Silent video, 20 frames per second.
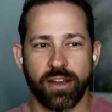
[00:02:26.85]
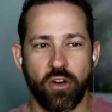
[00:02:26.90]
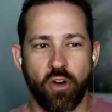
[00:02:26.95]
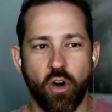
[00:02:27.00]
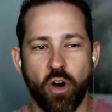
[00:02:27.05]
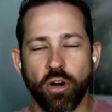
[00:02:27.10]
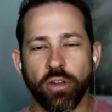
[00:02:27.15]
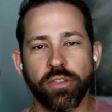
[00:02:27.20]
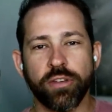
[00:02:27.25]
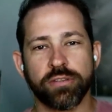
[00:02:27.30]

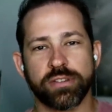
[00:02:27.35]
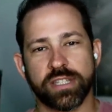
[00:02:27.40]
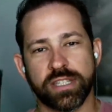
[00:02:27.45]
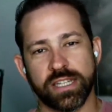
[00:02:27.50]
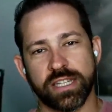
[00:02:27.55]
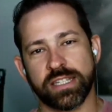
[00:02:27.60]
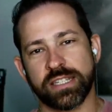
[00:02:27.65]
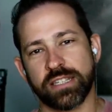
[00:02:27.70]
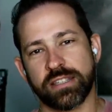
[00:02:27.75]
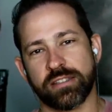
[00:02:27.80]
All those
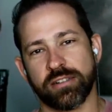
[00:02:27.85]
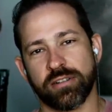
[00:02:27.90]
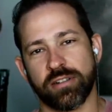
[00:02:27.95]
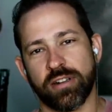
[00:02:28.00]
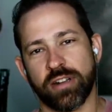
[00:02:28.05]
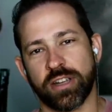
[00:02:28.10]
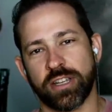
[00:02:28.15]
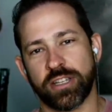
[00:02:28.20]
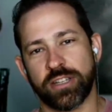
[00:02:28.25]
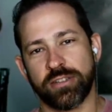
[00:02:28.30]
things that
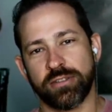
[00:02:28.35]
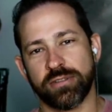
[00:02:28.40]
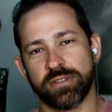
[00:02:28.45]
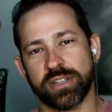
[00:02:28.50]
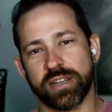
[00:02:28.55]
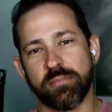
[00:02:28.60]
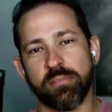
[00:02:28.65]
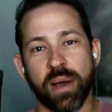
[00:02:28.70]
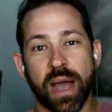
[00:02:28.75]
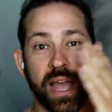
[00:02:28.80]
they're
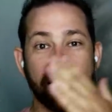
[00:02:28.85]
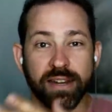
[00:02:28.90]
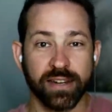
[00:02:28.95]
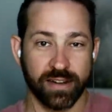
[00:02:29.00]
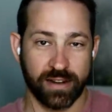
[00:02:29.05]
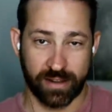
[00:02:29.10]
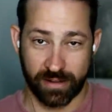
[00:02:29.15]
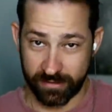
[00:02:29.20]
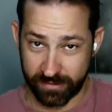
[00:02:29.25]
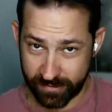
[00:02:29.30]
accusing
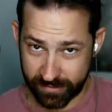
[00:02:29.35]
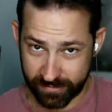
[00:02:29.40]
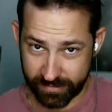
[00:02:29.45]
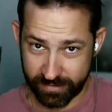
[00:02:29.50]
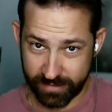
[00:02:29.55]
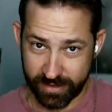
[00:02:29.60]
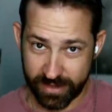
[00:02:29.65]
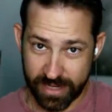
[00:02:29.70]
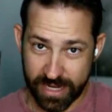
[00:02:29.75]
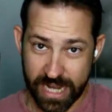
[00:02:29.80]
Biden of,
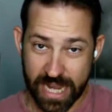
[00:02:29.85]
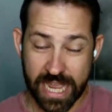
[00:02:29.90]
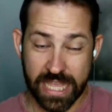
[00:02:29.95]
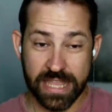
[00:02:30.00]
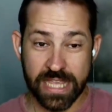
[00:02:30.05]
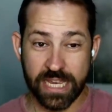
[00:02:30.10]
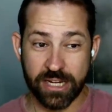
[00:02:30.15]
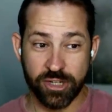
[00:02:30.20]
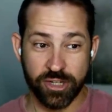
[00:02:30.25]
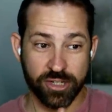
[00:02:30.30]

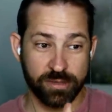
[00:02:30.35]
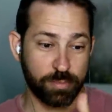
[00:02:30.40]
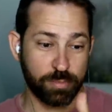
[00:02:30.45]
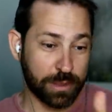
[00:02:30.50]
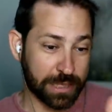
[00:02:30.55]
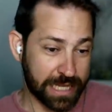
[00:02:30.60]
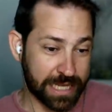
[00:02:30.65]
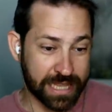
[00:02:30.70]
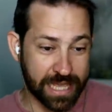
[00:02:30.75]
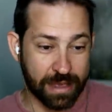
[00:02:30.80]
and then just
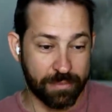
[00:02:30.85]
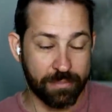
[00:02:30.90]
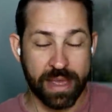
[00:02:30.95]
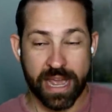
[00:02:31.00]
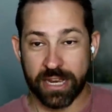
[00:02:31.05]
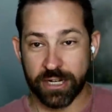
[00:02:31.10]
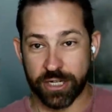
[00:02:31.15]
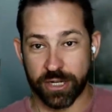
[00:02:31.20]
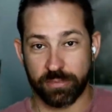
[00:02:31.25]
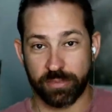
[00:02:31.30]
play that
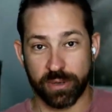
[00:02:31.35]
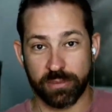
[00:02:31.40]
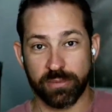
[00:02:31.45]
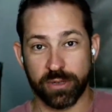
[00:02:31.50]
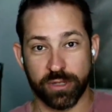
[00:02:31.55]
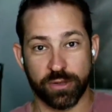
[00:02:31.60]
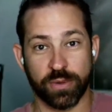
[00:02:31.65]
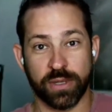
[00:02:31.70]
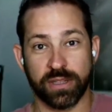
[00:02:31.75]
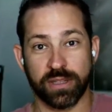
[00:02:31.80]
mashup in
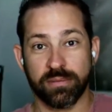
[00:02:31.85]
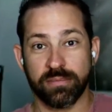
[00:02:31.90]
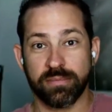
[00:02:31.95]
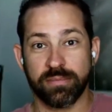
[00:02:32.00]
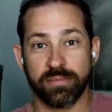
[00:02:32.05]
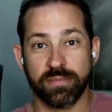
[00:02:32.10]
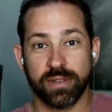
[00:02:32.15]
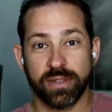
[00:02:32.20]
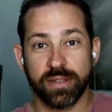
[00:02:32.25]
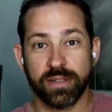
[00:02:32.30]
between them.
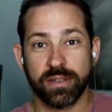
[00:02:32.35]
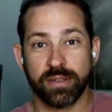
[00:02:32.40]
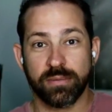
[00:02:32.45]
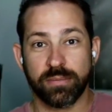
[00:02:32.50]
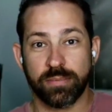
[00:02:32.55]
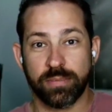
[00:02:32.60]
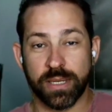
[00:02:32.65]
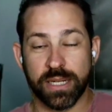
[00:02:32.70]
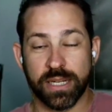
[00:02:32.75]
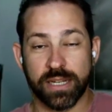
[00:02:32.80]
Yeah,
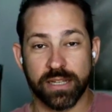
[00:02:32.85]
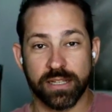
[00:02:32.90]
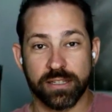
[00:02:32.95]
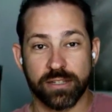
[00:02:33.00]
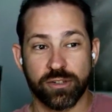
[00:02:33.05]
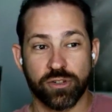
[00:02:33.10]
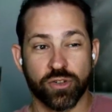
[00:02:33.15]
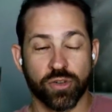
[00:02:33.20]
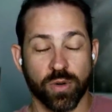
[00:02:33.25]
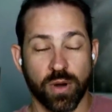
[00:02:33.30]

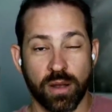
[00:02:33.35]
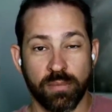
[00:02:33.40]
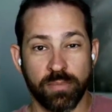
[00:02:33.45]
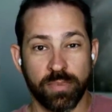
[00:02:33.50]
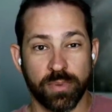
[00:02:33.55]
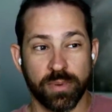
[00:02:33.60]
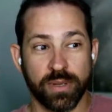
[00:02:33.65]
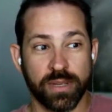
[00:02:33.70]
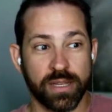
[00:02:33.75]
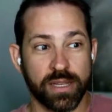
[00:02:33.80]
because Trump
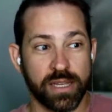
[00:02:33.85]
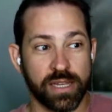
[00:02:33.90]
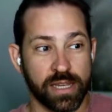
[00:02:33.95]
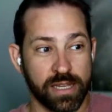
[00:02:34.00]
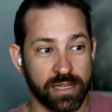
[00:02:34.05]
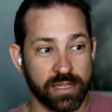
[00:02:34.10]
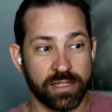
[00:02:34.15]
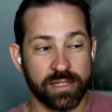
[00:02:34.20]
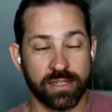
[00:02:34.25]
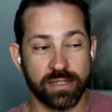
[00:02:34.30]

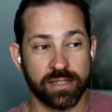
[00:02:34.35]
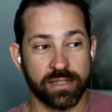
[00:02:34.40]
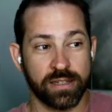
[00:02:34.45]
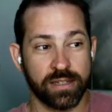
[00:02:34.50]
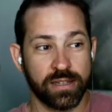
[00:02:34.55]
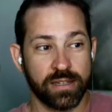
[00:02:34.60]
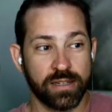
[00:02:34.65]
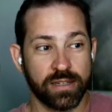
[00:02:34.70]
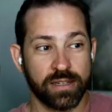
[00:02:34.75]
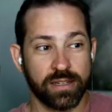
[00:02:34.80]
is
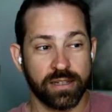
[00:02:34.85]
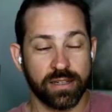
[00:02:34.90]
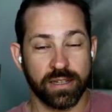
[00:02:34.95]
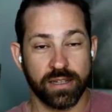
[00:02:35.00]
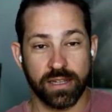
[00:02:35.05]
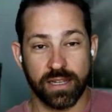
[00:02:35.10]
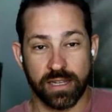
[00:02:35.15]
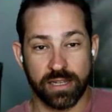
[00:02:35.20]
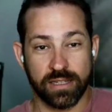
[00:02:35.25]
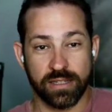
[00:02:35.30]

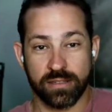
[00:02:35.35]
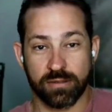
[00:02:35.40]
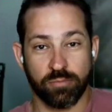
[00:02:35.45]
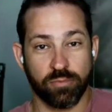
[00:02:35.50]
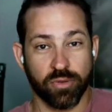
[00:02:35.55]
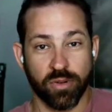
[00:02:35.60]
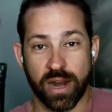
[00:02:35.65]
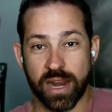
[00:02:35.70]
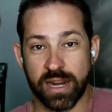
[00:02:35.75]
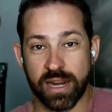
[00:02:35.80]
his
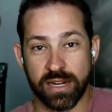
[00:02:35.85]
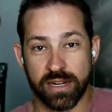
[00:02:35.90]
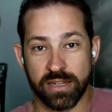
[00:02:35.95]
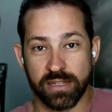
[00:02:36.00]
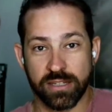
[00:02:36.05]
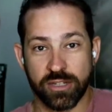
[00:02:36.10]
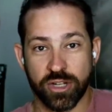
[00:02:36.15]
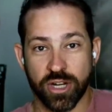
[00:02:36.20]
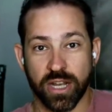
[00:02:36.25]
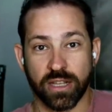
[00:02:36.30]
brain
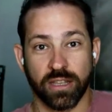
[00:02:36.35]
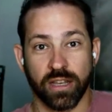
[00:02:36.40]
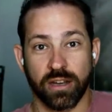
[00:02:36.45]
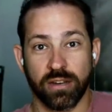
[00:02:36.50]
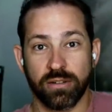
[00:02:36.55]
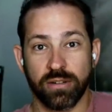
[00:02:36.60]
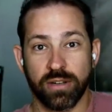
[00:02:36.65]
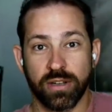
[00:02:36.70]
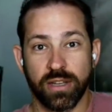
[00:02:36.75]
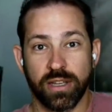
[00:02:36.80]
is
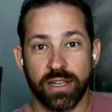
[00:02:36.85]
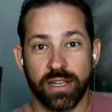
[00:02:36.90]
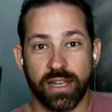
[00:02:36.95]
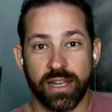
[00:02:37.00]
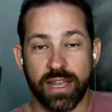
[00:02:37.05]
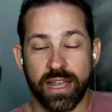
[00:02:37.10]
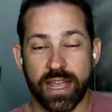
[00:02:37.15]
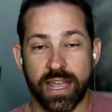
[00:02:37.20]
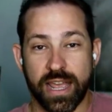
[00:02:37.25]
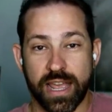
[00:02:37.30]
jello,
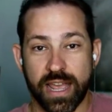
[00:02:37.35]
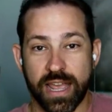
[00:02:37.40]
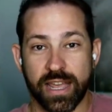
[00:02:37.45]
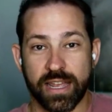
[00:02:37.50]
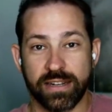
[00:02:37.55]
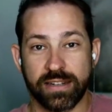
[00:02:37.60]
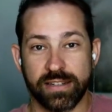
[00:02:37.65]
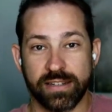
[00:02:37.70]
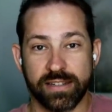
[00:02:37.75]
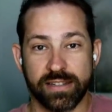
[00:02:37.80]

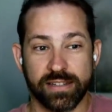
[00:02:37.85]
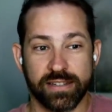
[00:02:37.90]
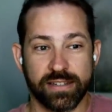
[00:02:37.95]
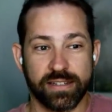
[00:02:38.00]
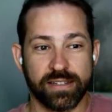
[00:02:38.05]
and